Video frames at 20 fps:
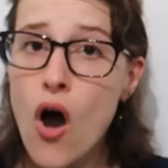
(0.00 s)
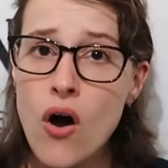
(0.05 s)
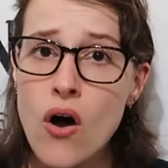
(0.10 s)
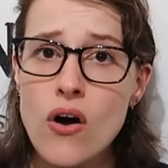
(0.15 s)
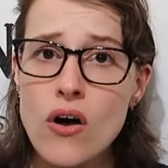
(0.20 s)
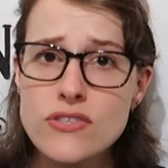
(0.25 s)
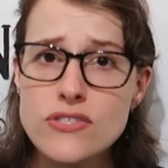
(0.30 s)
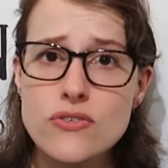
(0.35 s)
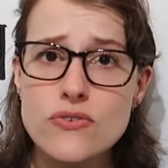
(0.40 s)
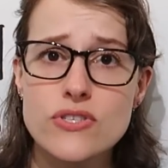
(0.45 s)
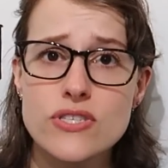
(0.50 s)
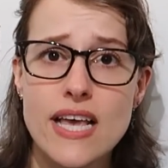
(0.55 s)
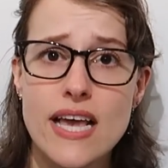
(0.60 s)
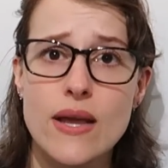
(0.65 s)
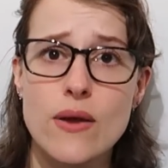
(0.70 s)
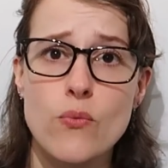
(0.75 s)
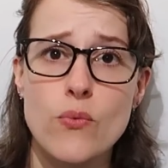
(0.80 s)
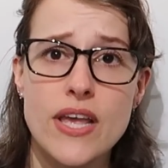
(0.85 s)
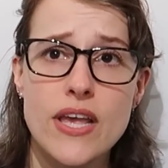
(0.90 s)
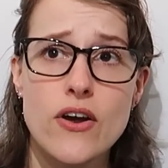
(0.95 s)
I'll also
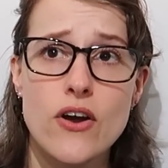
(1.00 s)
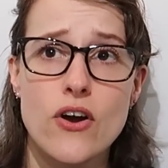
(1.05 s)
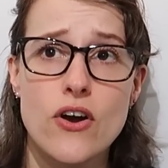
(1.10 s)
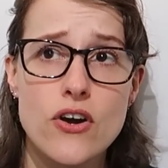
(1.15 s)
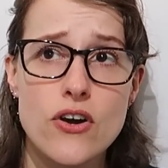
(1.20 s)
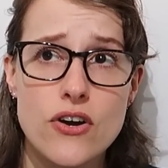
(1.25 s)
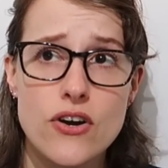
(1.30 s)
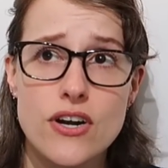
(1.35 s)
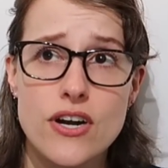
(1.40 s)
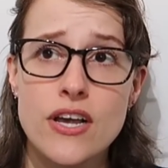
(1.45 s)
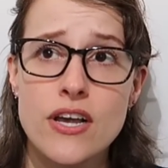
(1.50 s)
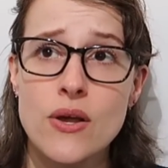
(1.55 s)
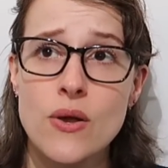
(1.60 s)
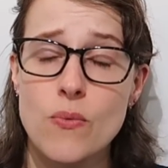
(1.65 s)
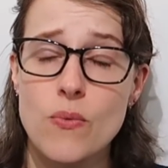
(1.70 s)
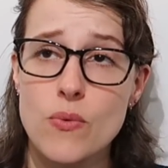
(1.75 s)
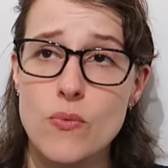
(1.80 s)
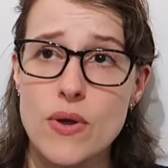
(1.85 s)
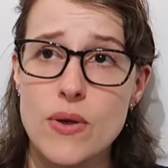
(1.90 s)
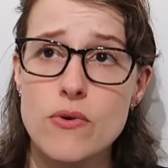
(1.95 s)
say we heard
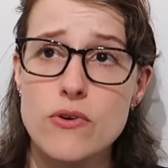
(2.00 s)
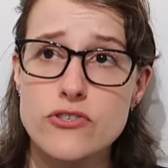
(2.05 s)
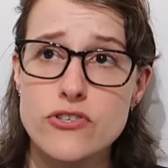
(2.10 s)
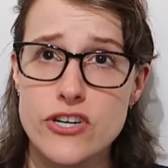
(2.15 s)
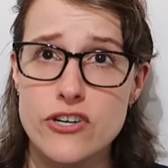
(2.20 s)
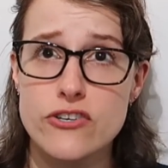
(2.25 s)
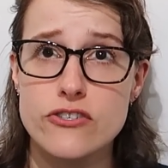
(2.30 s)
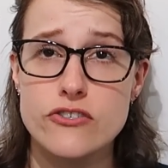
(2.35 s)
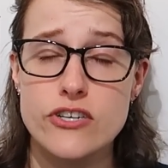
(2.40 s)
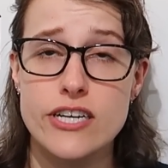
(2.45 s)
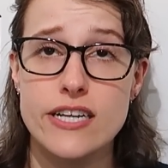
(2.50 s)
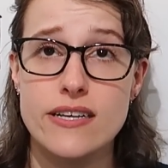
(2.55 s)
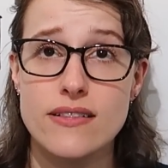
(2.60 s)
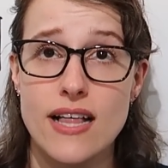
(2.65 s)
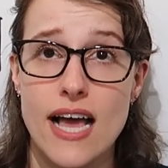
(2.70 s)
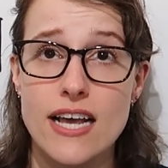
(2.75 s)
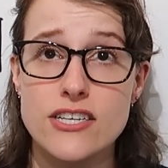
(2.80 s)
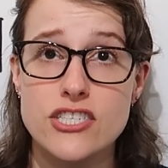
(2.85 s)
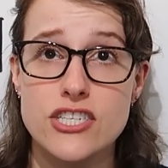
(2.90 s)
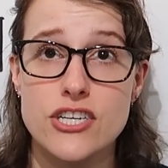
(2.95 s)
when we were trick or treating
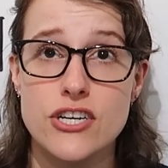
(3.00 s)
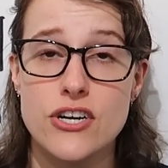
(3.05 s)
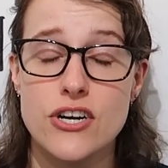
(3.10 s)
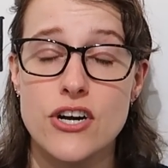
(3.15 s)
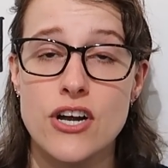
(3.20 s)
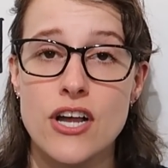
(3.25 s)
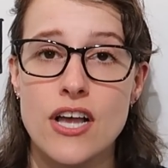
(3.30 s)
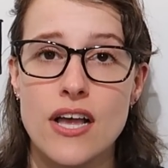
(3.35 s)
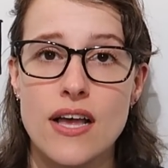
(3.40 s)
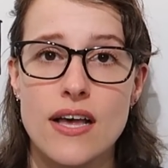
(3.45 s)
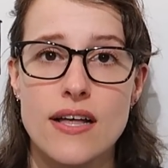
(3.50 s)
last year